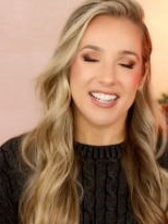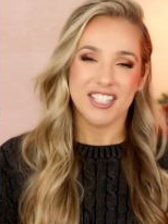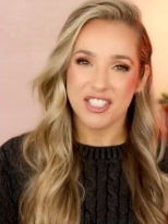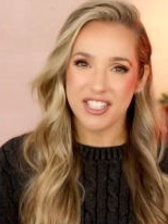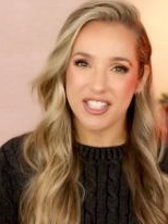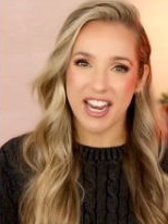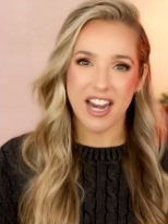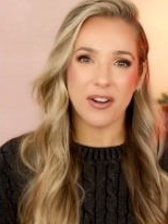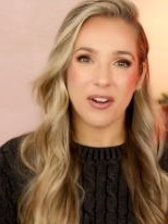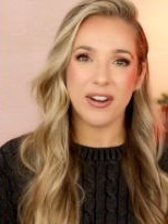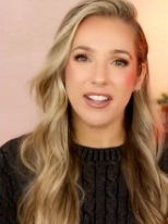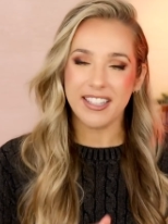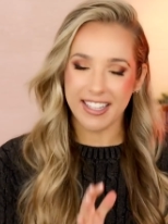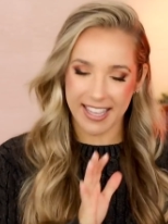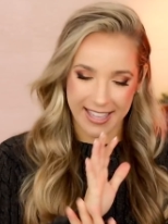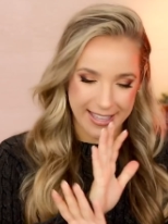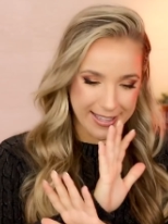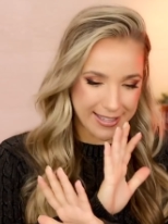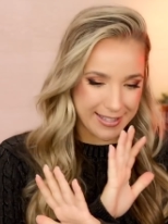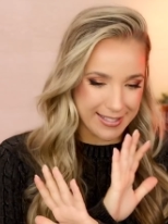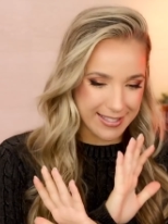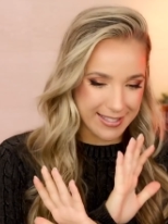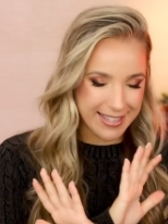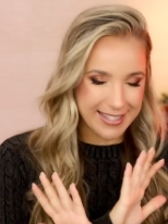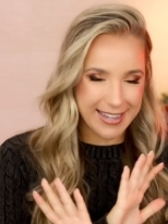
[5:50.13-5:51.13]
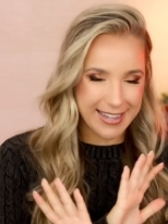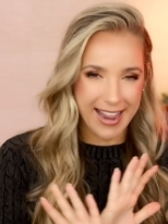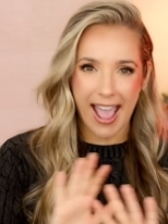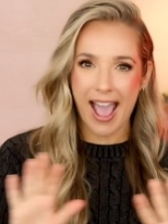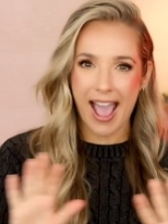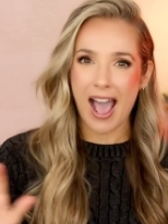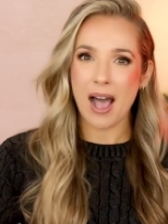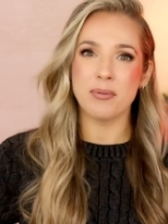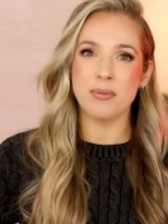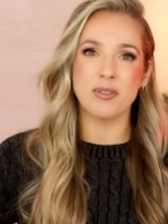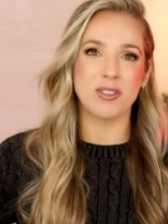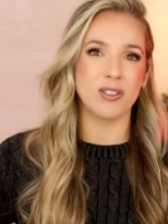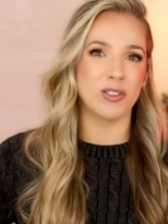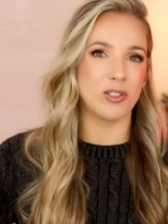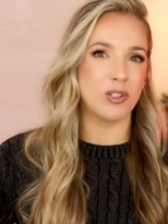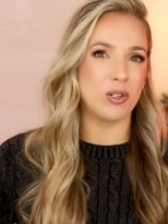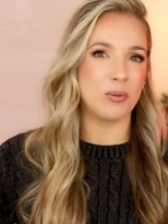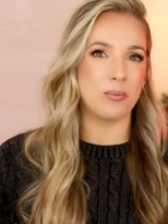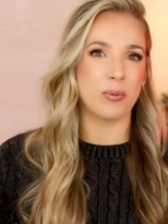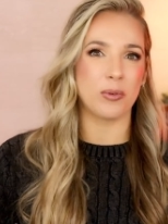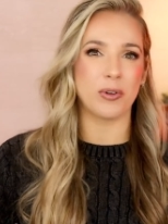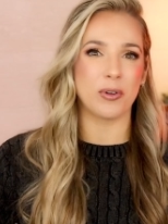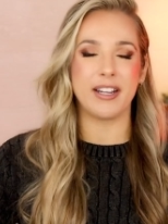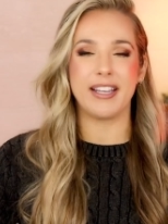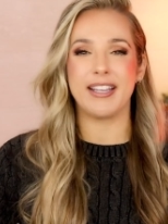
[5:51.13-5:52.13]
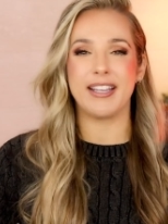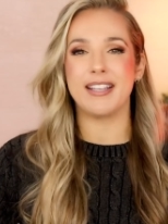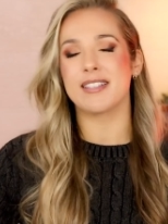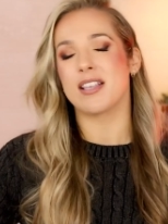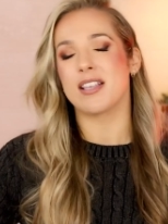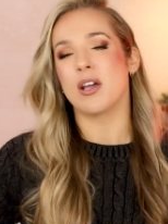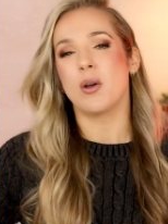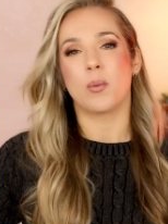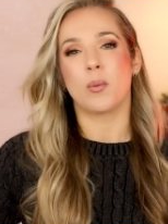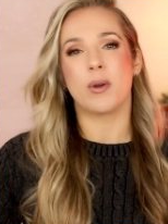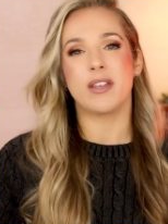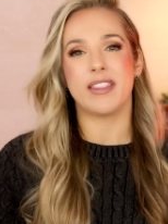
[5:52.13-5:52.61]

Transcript: Sharing is an absolute breeze